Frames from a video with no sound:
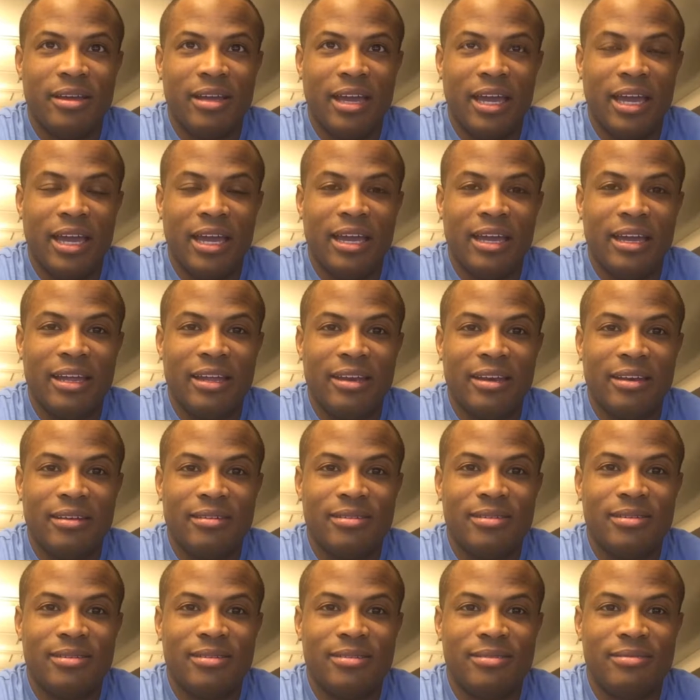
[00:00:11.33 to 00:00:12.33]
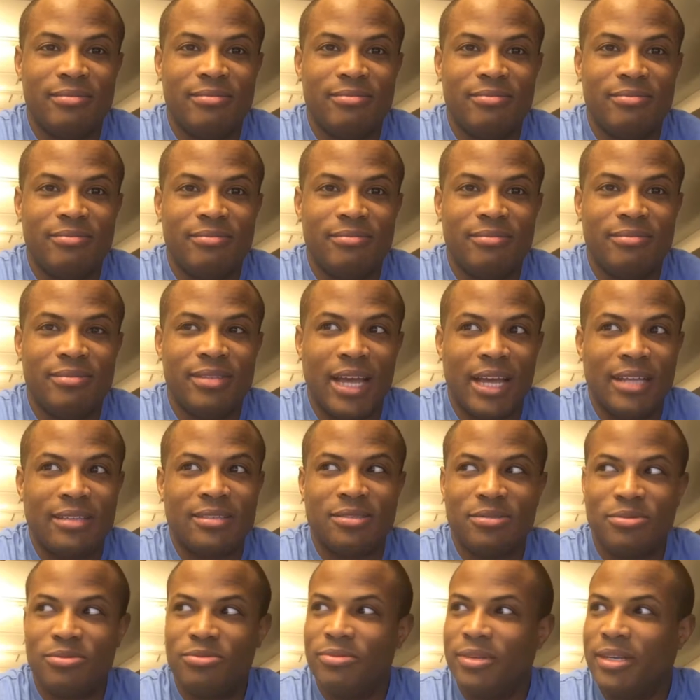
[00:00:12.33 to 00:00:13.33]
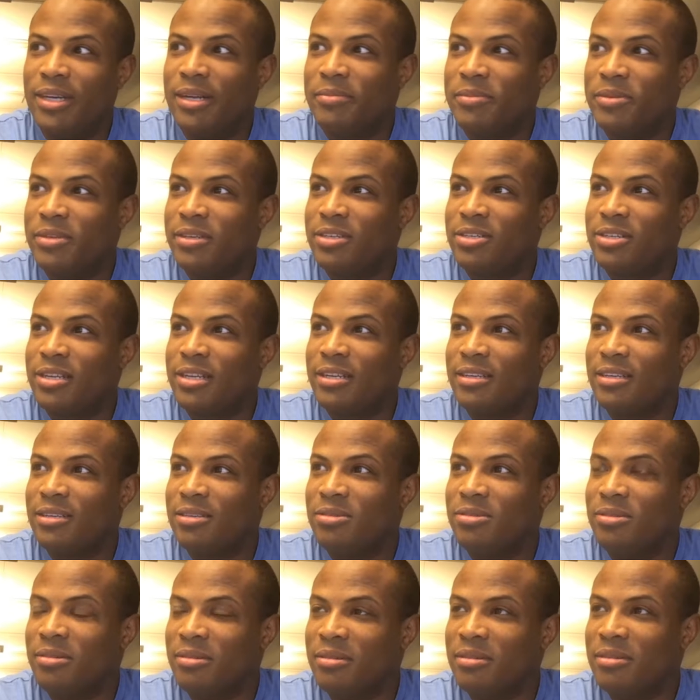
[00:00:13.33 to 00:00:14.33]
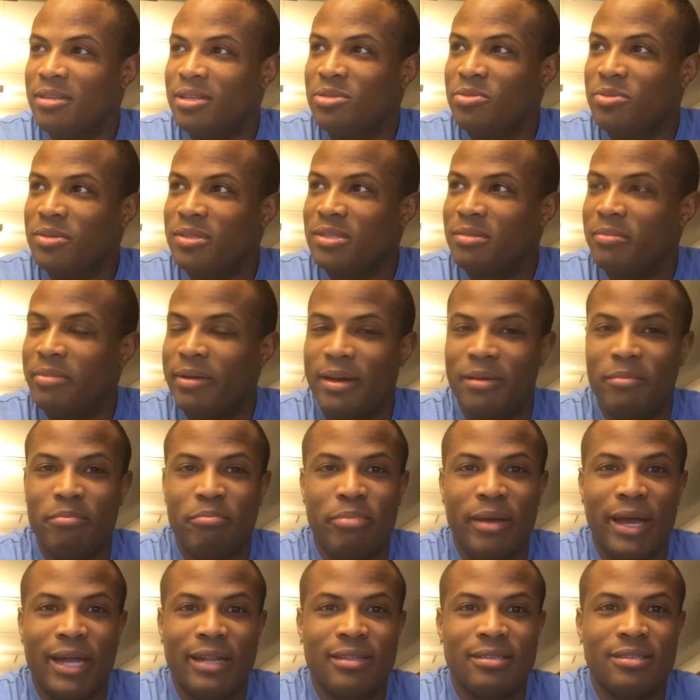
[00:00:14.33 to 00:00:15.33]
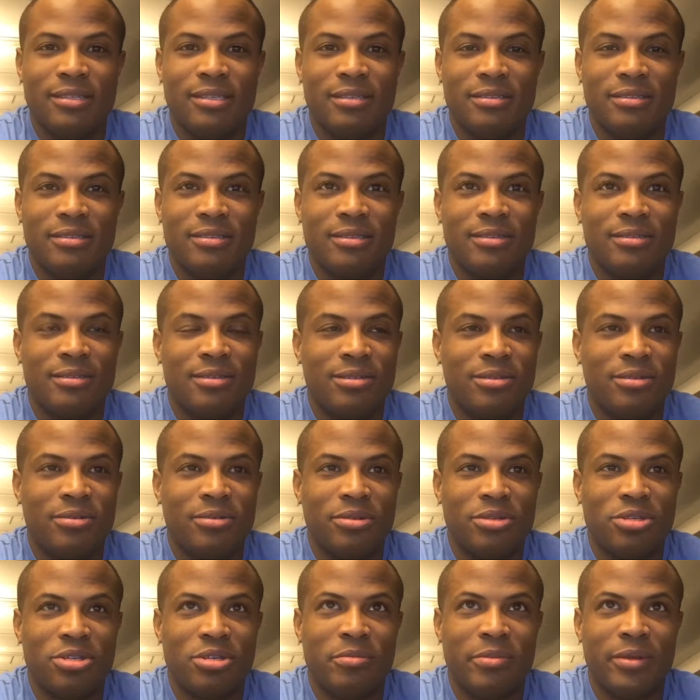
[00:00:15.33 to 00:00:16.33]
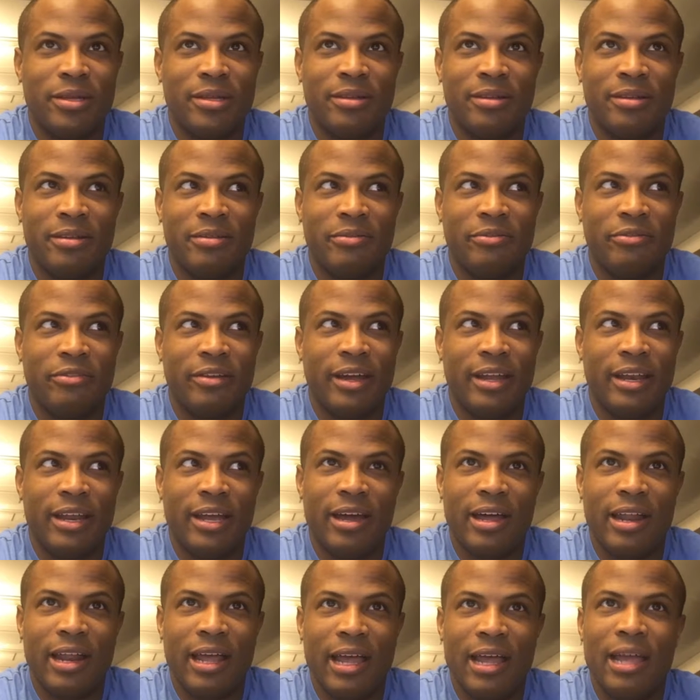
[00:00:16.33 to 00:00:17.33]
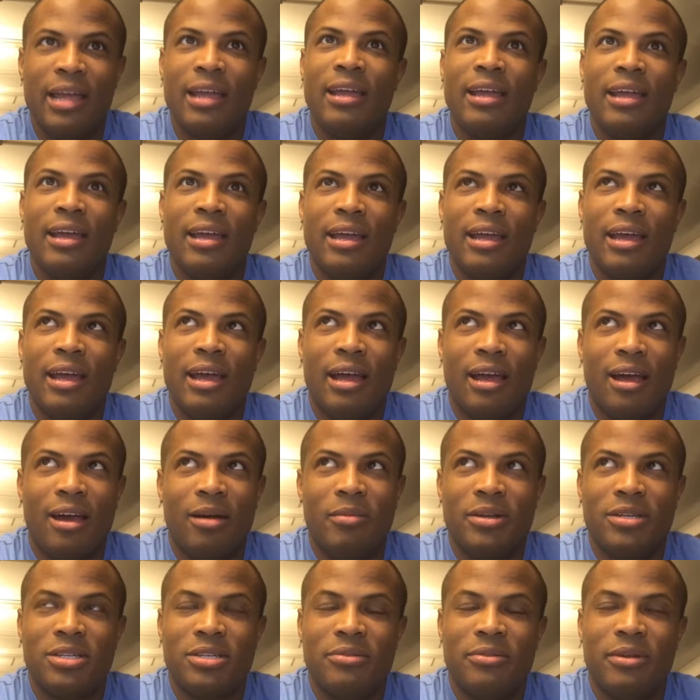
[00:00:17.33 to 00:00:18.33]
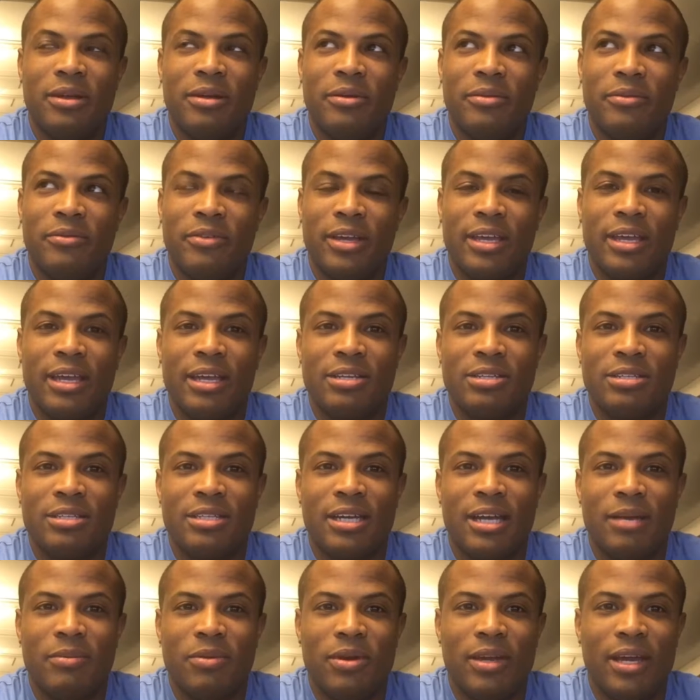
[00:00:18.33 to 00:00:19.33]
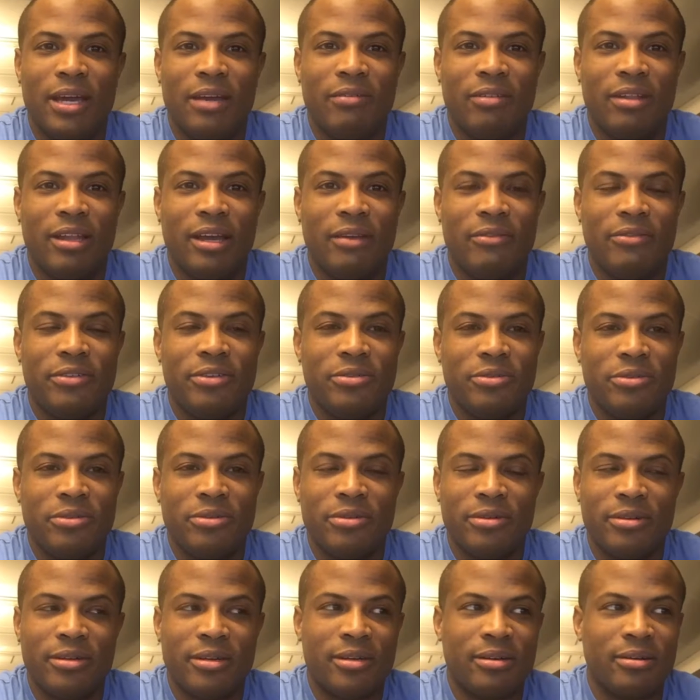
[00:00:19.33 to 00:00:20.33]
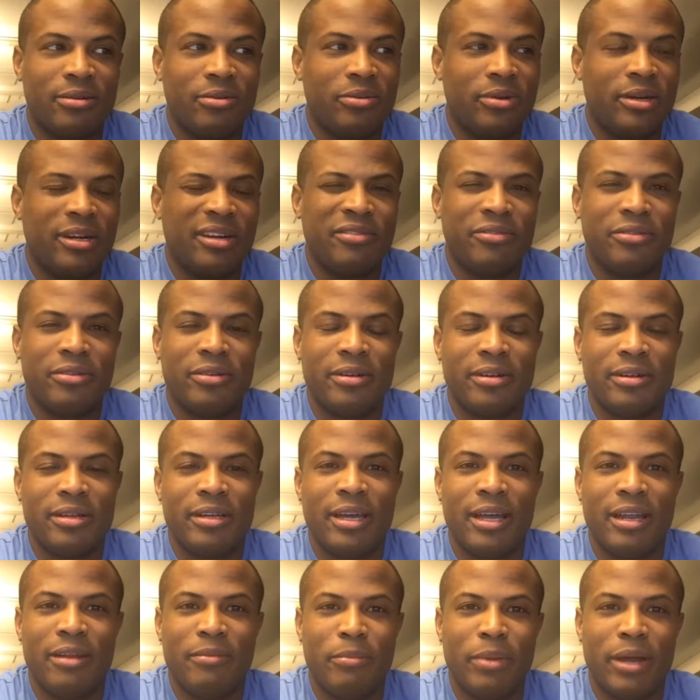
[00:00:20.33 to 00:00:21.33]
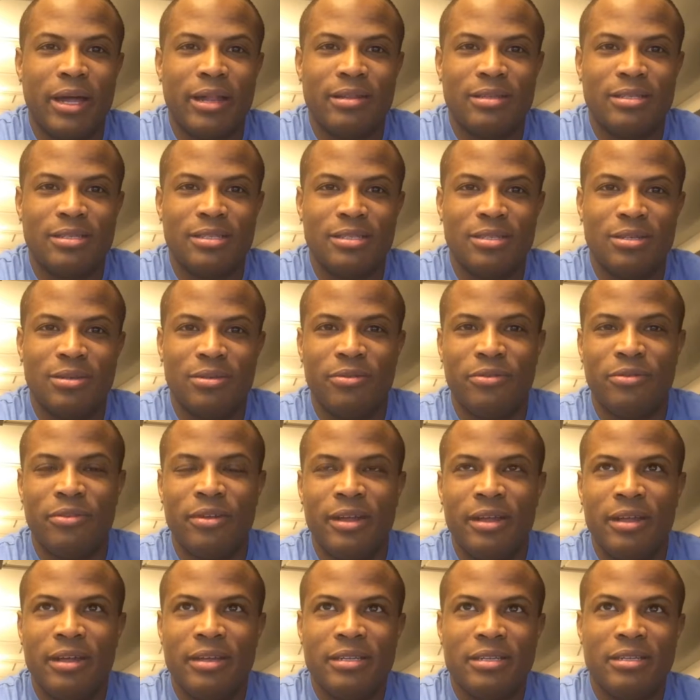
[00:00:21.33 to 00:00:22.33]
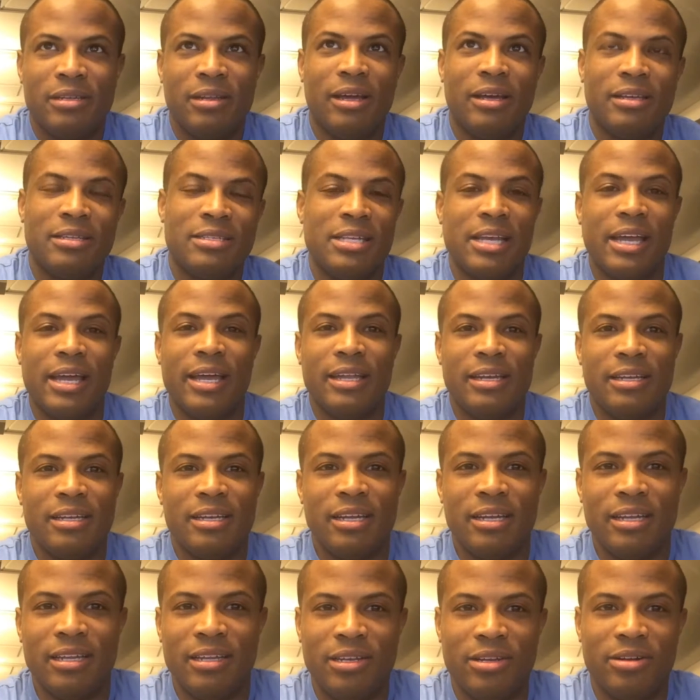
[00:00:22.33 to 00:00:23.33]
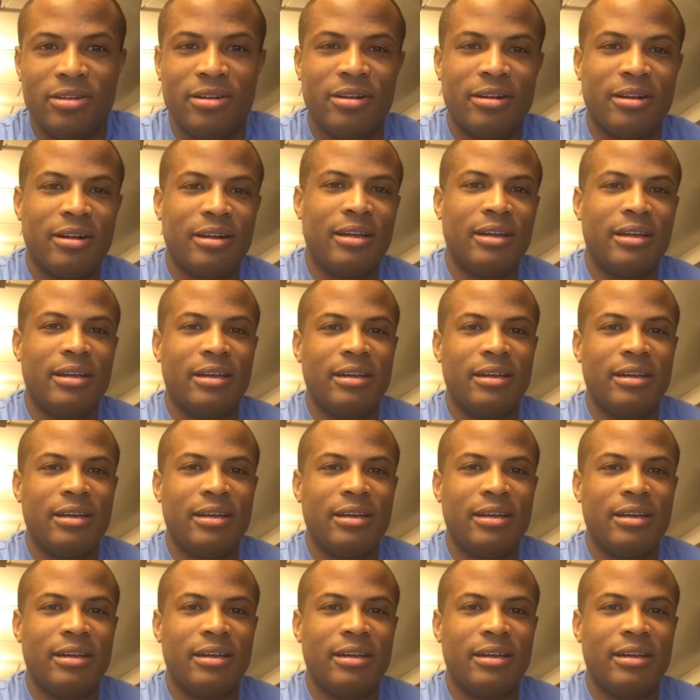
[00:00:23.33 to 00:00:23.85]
and that's what I'm going to try to do. This one's about balances, so you should be able to find out how much vacation time you have left or whatever kind of balances you've assigned in your